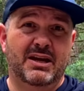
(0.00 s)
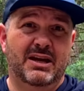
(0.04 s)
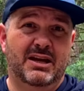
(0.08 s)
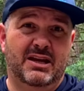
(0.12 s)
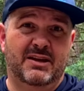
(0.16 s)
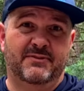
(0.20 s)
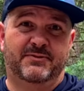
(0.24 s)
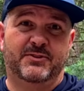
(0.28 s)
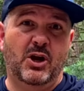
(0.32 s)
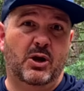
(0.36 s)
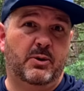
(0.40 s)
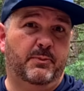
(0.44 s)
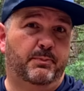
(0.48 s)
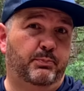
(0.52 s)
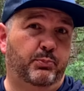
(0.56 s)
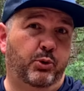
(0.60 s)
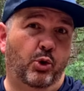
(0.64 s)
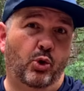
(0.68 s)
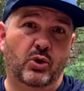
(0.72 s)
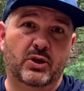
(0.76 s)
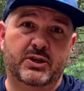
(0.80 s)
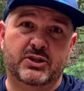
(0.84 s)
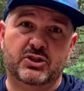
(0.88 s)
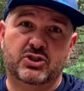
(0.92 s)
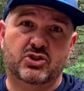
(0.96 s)
If they're
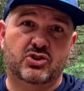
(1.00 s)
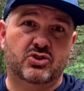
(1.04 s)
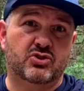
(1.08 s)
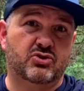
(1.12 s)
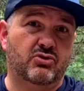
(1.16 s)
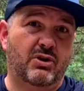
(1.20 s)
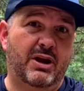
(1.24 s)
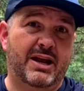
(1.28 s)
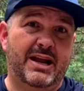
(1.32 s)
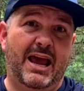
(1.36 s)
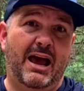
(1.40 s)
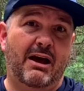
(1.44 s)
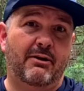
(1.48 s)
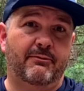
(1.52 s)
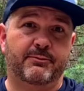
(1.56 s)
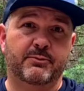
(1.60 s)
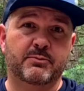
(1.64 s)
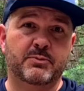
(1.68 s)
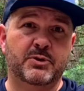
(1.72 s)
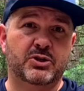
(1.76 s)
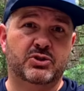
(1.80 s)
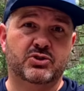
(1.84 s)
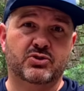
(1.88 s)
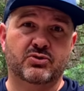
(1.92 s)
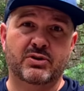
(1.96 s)
pulling straight out from
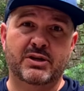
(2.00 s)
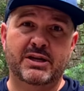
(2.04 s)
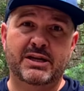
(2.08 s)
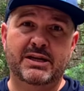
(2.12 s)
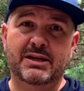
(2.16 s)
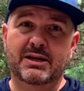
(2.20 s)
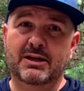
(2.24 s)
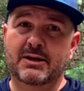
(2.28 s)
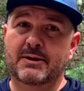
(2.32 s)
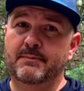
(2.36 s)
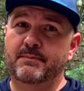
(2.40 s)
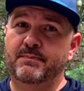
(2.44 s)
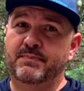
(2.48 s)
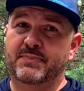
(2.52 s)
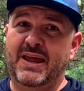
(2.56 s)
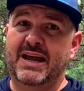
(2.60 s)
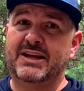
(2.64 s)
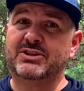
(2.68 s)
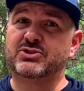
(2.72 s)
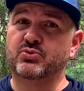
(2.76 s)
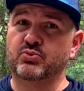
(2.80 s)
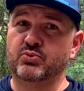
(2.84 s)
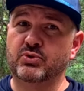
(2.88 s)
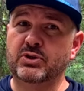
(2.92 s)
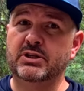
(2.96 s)
the tree,
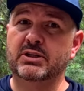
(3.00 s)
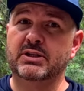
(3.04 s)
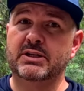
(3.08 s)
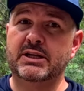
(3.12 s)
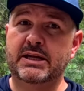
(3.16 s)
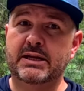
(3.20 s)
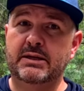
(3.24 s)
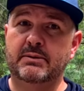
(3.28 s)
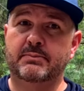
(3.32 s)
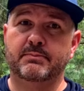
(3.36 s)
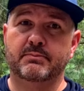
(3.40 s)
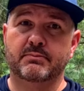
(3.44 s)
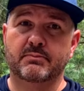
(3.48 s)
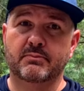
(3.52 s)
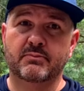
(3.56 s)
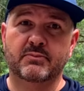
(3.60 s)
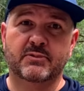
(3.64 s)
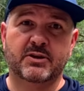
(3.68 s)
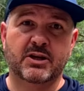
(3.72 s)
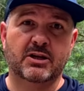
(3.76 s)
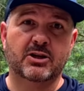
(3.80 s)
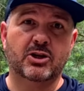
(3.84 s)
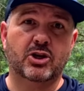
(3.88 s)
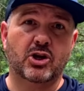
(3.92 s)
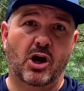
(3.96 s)
that's really
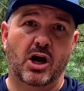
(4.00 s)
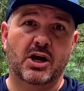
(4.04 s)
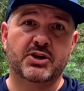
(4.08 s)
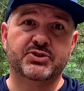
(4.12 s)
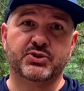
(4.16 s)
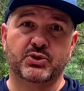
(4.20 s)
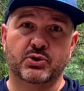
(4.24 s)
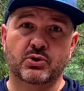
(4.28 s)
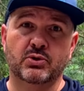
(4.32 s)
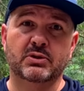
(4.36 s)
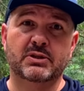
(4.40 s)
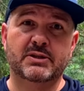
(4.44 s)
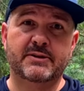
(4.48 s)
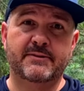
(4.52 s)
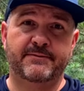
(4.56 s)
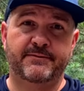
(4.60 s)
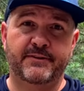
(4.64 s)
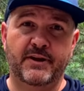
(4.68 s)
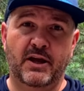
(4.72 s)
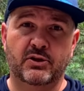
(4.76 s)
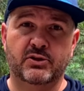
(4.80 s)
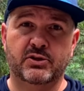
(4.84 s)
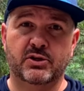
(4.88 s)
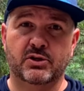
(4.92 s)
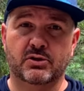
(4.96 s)
gonna cause early
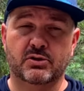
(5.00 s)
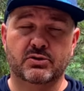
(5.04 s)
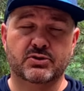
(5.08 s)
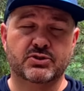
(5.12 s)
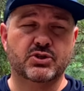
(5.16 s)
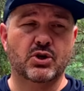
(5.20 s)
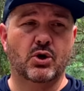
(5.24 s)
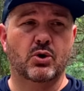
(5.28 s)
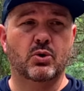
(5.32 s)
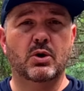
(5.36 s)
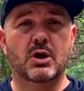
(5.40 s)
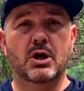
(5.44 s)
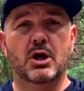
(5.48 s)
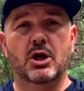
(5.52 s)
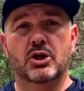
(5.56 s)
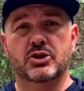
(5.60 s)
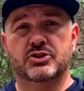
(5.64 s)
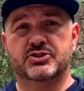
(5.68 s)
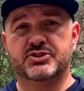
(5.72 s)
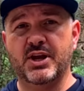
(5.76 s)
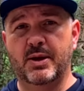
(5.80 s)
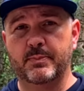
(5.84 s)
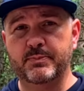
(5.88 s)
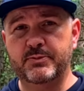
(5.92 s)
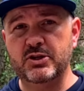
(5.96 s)
failure. So
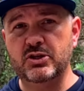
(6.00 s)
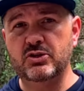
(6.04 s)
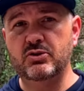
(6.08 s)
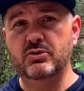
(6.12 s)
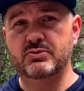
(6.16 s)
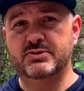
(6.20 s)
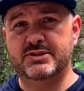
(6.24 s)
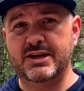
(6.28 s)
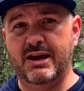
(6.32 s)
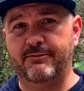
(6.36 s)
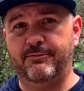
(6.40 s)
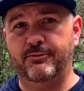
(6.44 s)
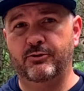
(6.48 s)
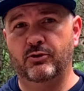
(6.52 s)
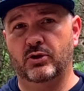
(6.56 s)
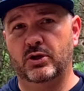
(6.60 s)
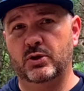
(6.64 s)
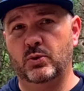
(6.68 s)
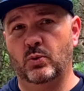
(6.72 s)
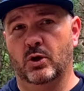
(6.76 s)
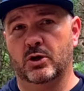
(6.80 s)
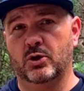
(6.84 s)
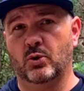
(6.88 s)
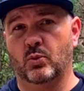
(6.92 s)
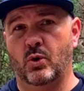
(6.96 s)
something you definitely
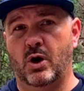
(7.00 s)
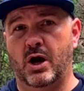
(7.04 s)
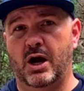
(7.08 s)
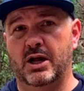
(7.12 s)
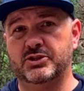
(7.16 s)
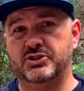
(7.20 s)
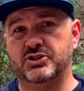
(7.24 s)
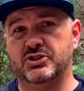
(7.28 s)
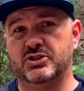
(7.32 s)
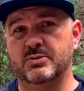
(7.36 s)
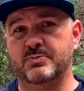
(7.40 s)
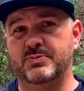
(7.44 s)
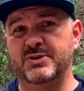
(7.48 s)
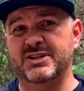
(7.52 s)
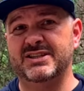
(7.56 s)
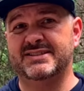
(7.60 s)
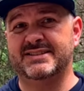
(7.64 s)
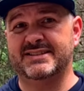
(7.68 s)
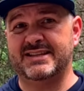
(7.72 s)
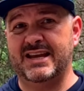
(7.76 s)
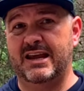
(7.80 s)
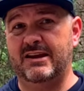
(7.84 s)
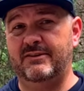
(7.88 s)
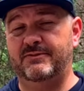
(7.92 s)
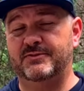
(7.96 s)
wanna watch to be
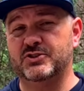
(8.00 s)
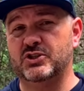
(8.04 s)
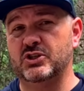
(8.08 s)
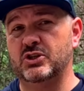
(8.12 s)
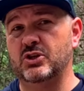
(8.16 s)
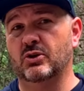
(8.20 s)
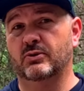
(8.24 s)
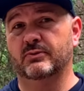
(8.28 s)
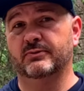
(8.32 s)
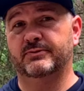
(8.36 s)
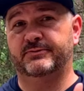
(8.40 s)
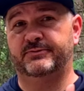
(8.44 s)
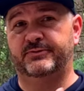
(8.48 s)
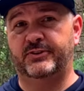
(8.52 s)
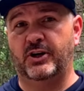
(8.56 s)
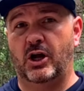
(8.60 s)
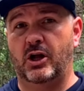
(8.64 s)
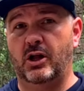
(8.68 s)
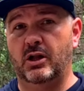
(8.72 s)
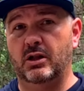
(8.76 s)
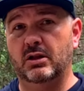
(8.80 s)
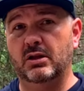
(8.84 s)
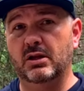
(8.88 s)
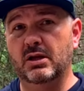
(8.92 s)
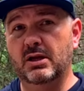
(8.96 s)
safe so you don't
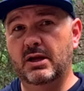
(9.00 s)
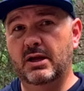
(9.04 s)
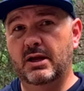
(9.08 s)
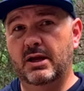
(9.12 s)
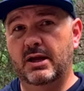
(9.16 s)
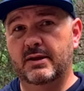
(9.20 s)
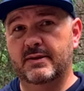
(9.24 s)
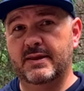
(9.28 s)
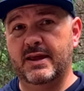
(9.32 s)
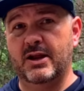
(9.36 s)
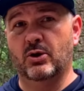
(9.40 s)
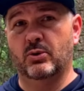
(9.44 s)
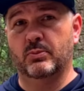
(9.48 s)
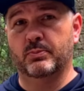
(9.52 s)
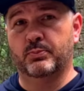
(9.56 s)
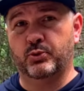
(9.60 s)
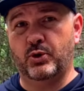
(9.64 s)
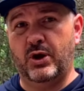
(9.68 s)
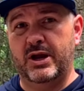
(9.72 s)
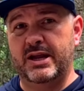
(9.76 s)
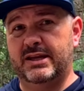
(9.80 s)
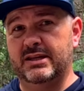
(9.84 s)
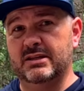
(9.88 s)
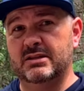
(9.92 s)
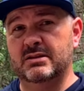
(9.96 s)
fall, they don't
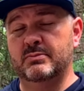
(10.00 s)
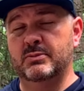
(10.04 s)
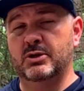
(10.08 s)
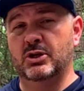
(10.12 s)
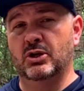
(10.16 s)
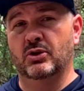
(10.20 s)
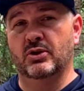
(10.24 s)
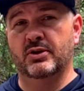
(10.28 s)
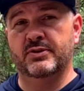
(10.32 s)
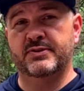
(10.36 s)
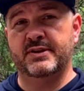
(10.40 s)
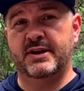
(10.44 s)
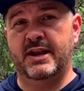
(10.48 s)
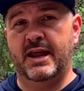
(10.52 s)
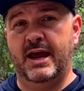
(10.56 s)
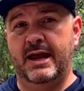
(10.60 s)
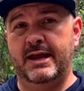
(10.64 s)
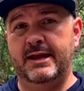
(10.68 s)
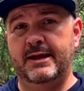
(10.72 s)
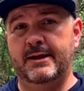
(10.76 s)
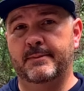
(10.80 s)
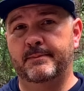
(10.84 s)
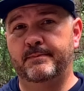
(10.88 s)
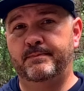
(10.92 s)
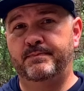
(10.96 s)
break in the middle of the
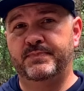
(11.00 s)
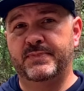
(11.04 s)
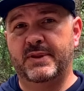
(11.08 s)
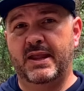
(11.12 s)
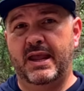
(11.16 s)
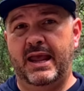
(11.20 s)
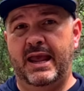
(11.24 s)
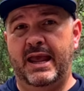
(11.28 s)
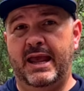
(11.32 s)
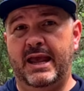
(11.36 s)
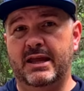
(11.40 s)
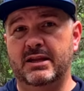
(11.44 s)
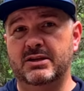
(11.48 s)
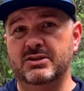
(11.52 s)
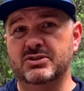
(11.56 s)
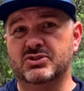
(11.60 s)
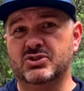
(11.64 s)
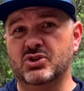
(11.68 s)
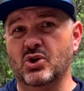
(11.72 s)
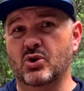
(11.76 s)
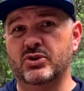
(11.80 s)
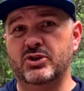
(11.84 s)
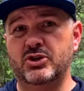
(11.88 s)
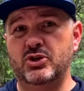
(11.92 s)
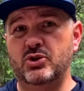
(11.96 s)
night, and
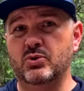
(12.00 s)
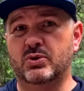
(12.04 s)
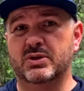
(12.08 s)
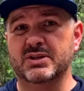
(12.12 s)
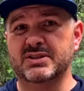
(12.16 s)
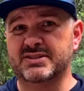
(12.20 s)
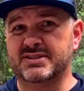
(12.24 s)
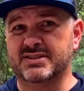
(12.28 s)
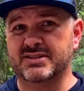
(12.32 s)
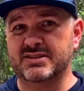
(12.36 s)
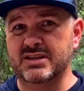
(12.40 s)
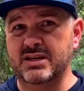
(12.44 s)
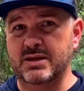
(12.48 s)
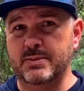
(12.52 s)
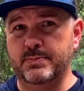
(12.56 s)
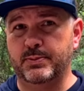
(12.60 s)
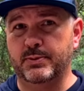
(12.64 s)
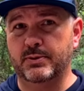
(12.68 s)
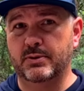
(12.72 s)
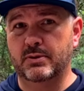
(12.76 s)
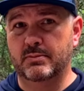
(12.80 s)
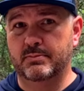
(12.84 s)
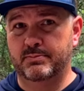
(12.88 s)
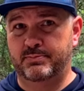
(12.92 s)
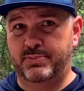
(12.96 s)
so that you can sleep
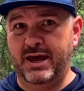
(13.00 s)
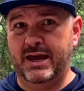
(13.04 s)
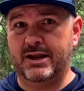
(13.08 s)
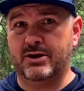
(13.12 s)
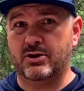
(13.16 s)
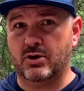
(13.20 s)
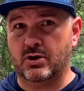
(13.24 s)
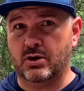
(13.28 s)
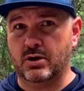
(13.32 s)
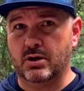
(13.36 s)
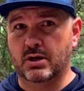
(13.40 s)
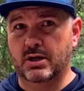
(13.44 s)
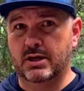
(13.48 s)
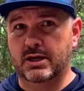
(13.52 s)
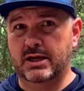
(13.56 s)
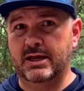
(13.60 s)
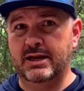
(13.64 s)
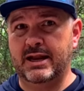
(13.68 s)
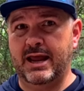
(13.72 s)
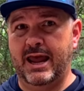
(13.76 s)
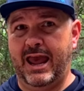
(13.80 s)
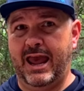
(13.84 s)
better in a